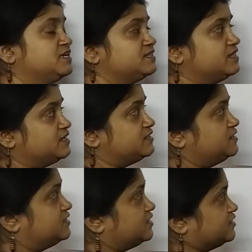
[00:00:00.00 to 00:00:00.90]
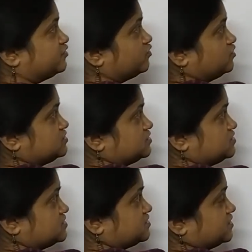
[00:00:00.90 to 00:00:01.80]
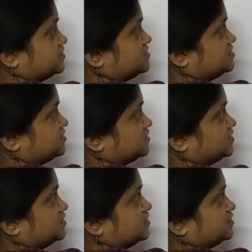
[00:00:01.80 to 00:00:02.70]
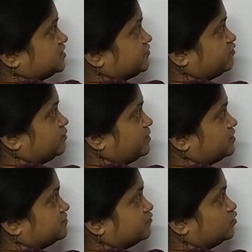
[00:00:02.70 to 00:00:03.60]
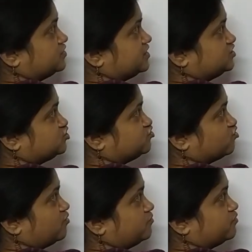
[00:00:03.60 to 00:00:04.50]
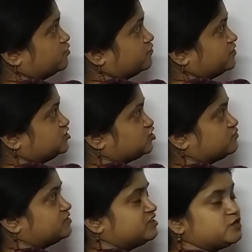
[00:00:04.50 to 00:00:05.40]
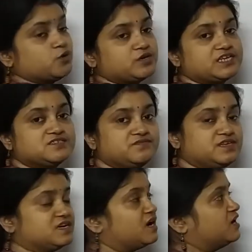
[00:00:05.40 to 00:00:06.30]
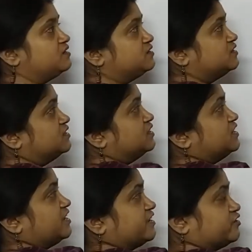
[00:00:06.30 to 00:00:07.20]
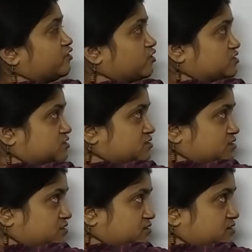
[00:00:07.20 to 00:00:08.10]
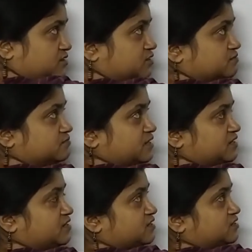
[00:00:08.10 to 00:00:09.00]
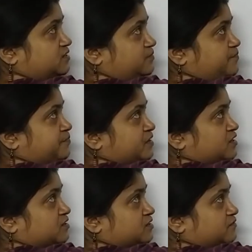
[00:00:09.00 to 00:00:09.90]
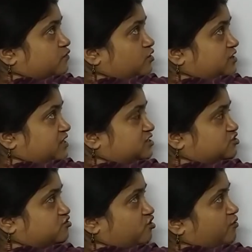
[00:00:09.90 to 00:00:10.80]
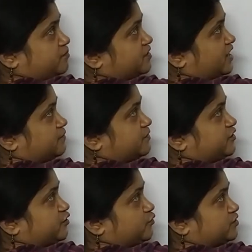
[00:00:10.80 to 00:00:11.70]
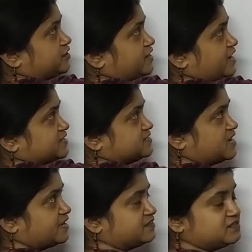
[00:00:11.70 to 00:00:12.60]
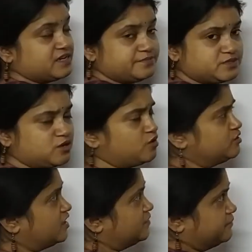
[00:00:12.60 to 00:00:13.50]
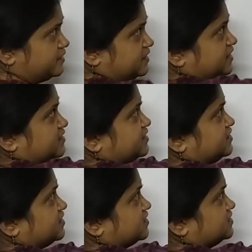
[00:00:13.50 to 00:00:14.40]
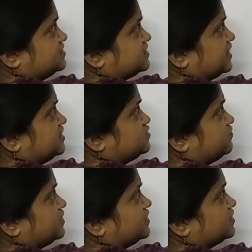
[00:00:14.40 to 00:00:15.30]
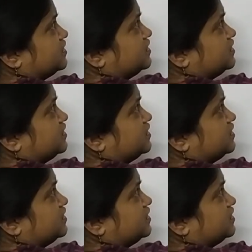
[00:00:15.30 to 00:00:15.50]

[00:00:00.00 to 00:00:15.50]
Then across this resistor there will be a voltage drop which we denote as VR. Across the inductor, the voltage drop can be denoted as either epsilon, but in this case we are